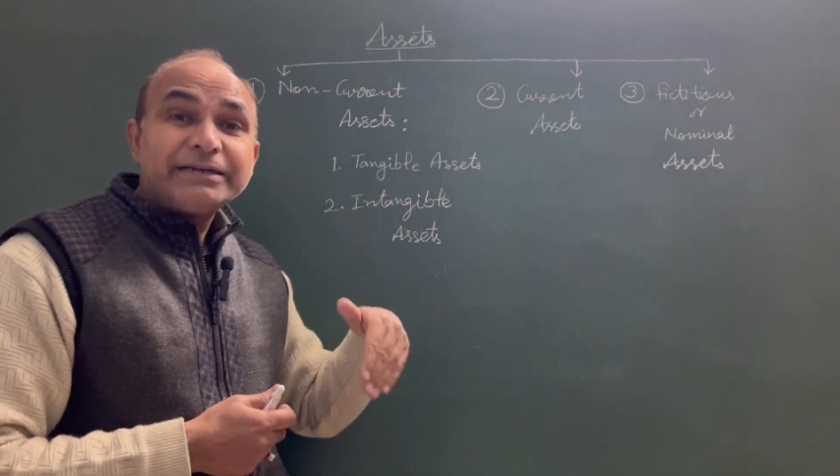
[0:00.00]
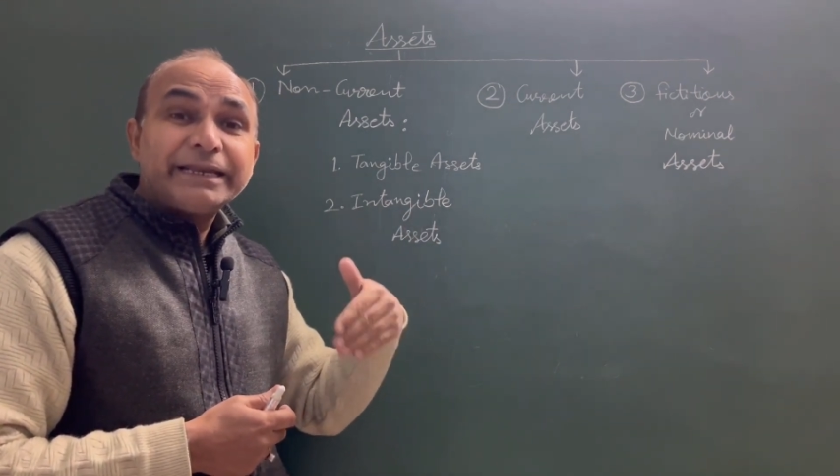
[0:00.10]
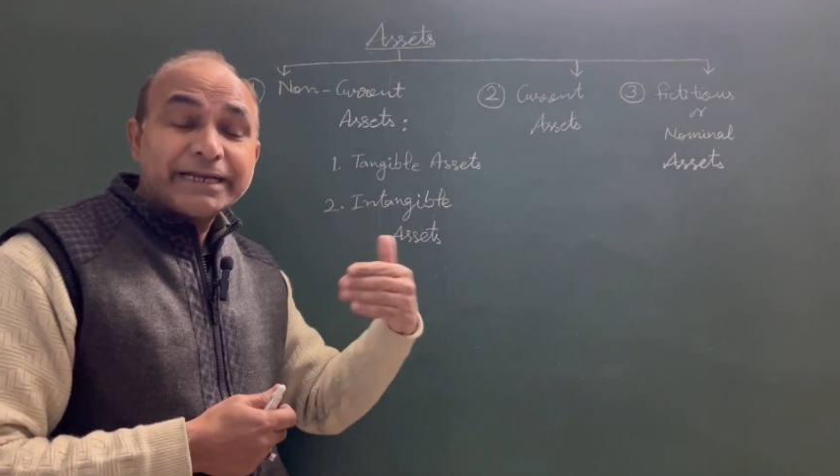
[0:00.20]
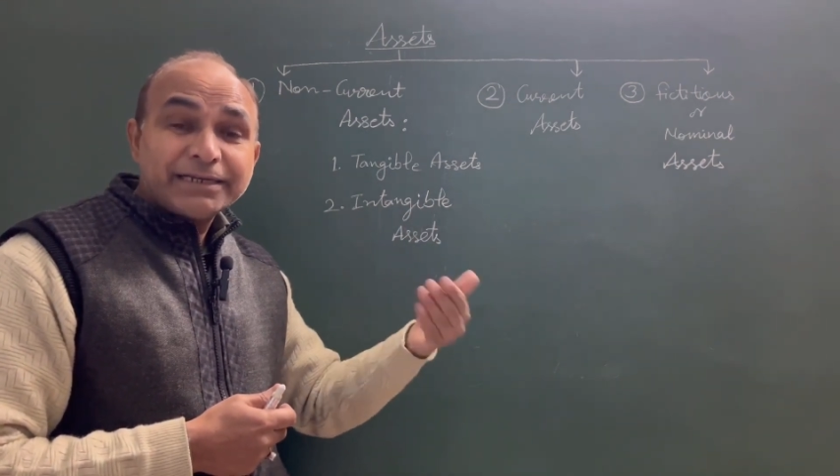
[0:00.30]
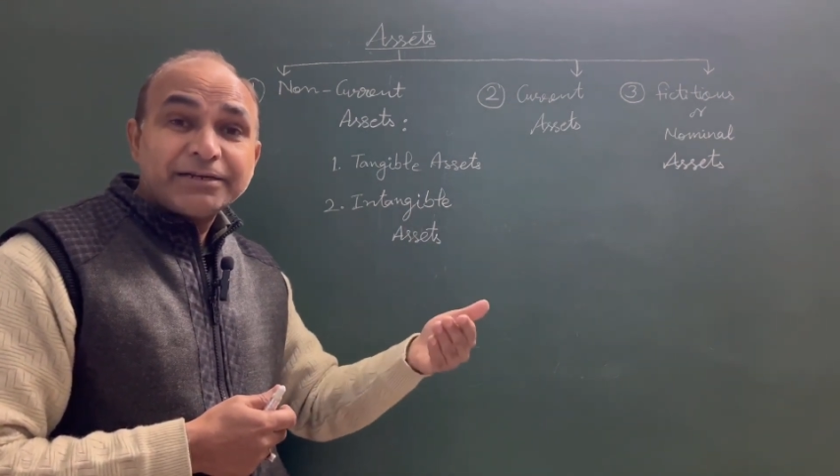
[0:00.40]

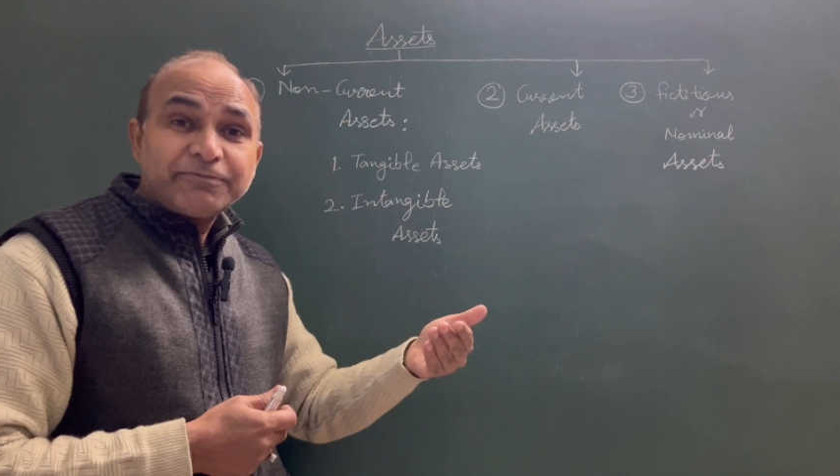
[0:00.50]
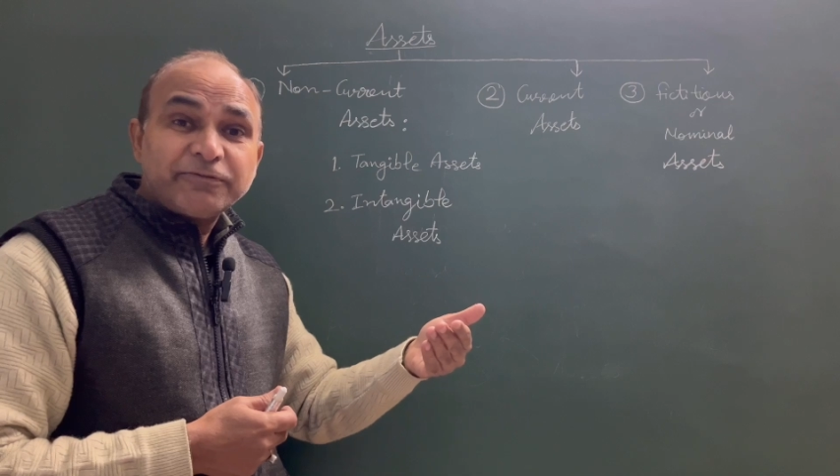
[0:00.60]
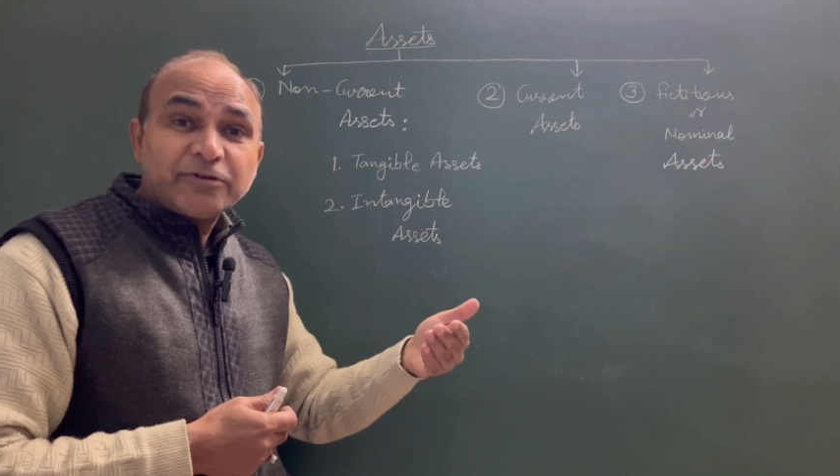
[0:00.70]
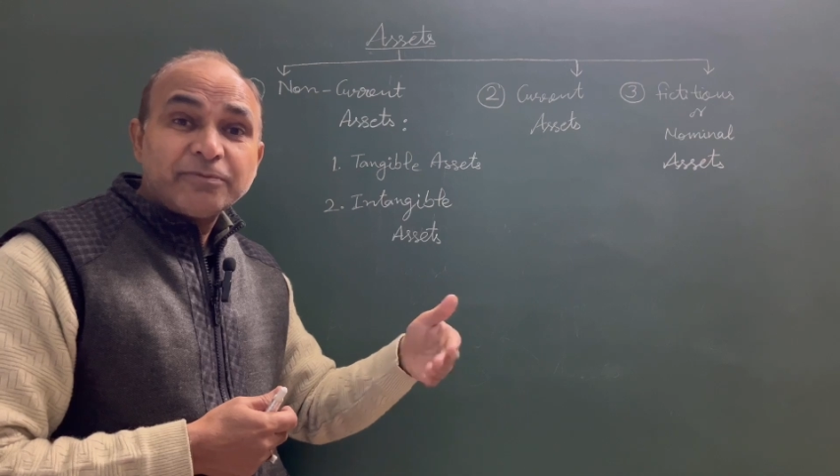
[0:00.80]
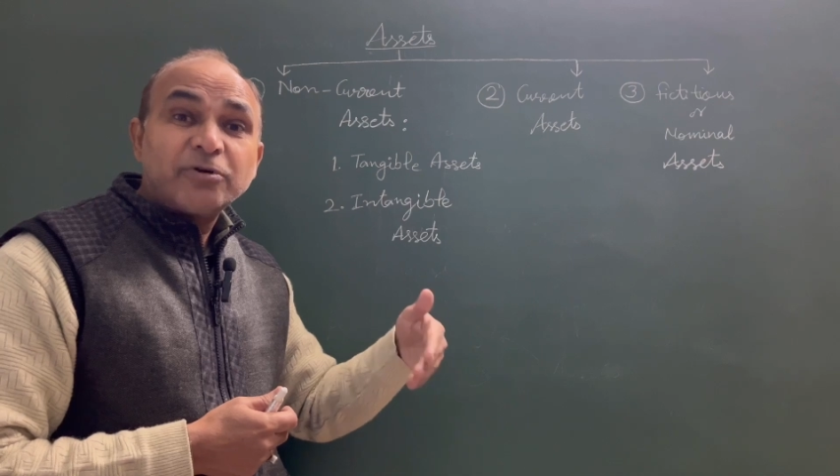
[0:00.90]
taken up
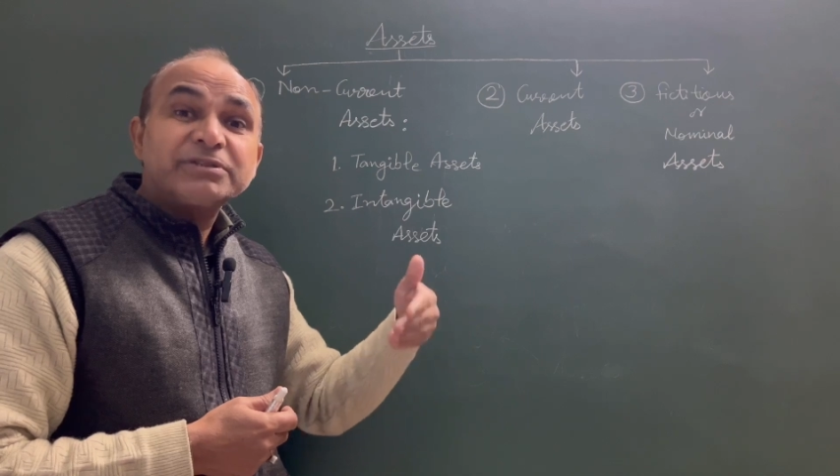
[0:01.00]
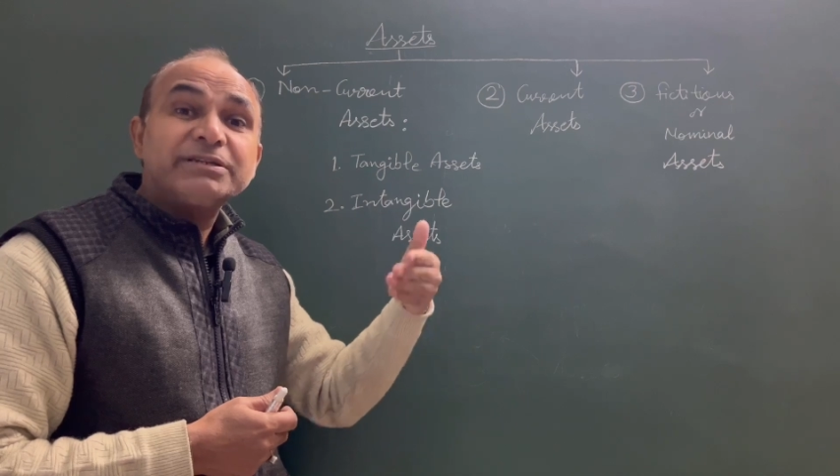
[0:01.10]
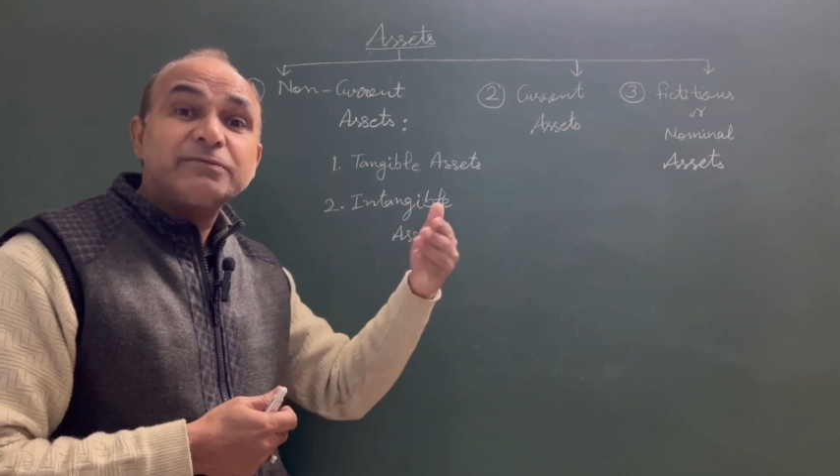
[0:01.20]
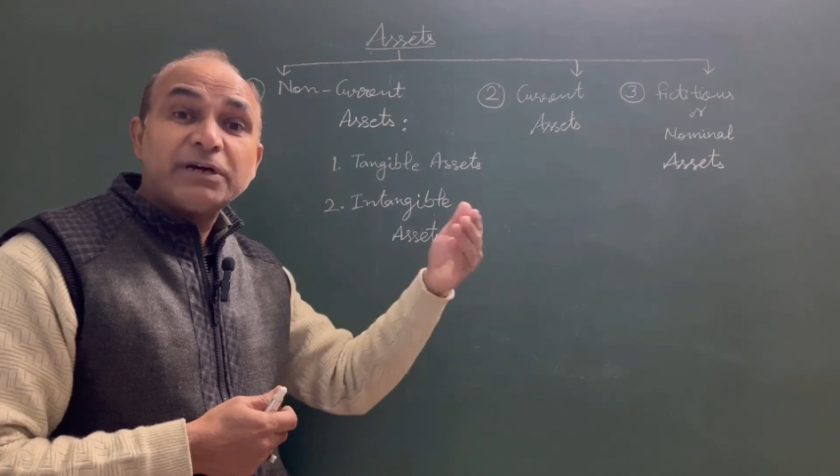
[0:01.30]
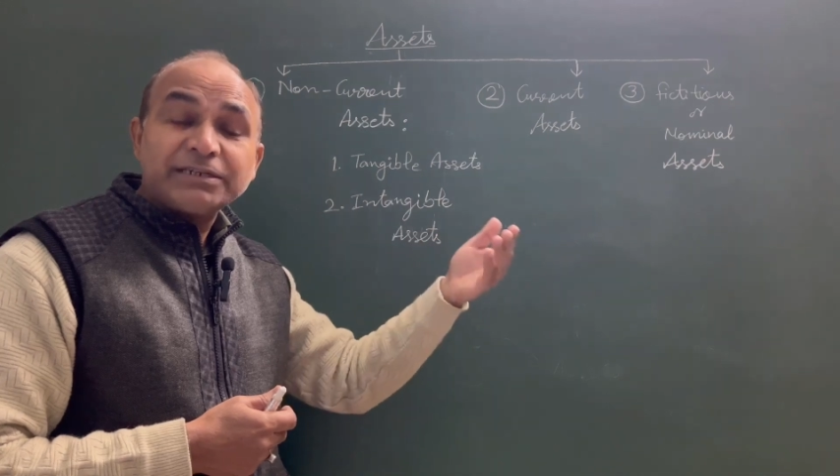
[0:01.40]
for more
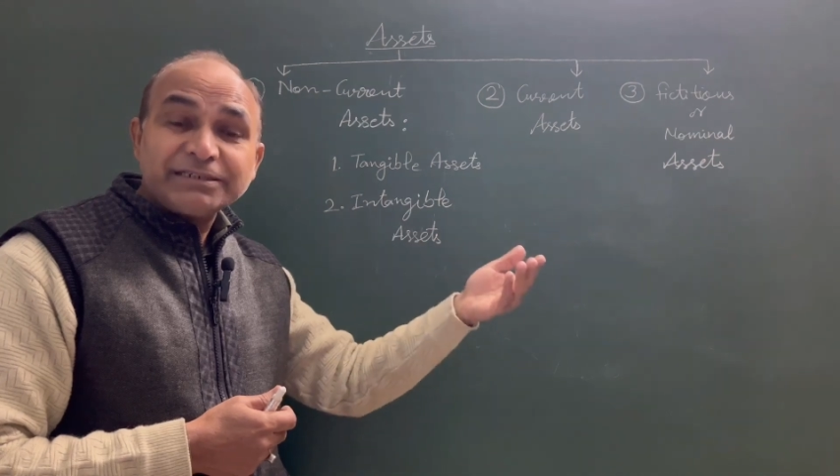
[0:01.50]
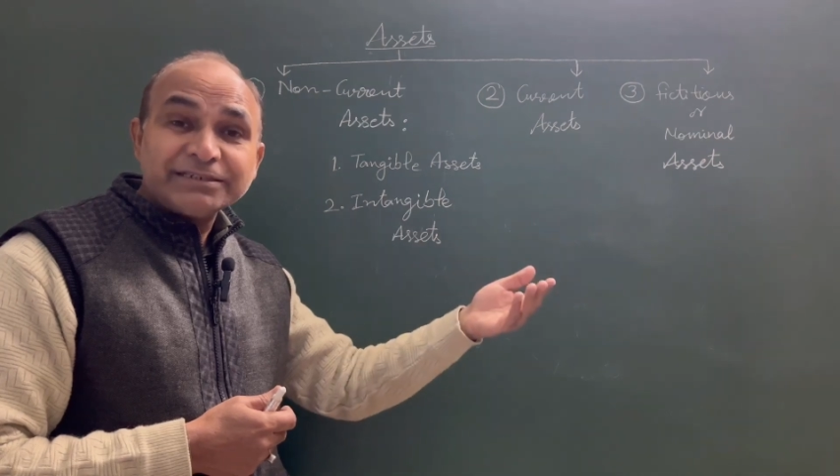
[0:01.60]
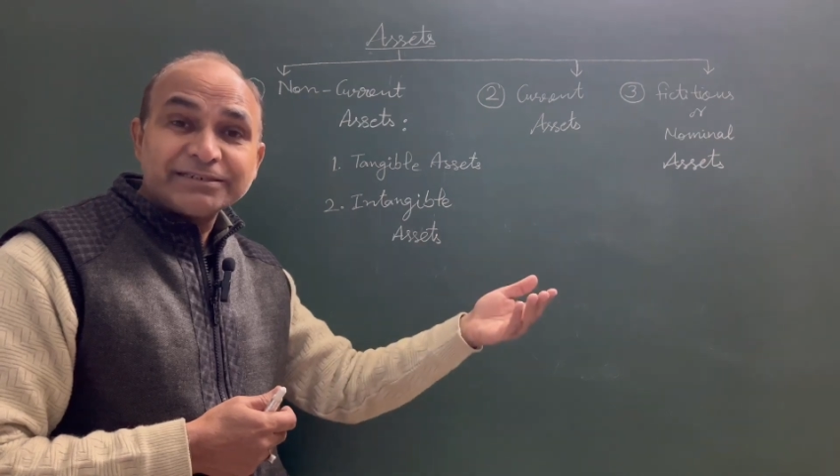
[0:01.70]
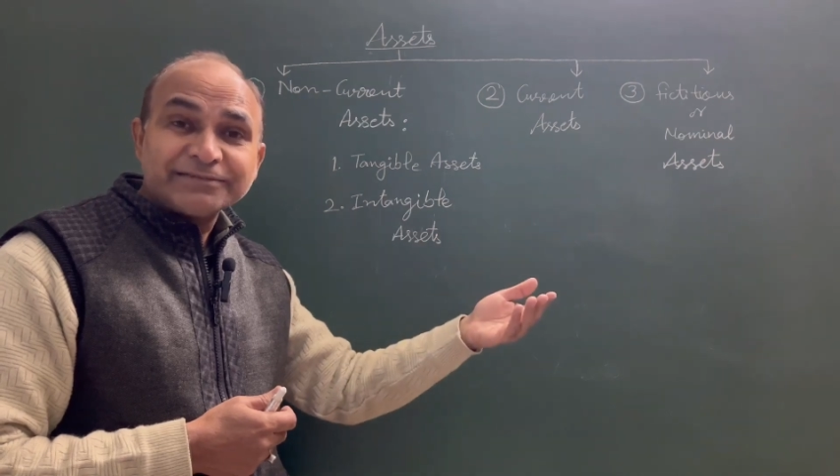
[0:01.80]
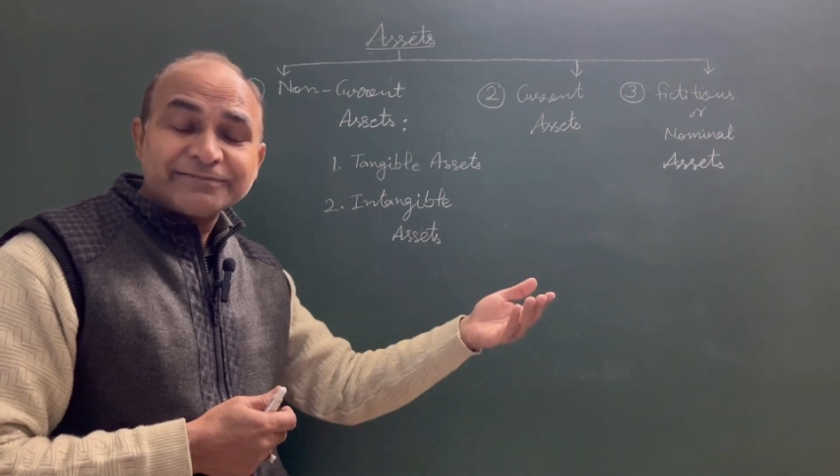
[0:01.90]
than 1
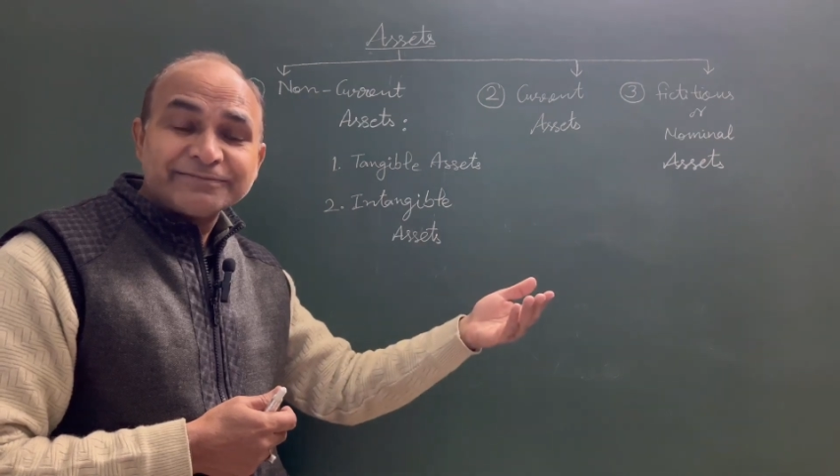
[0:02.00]
year.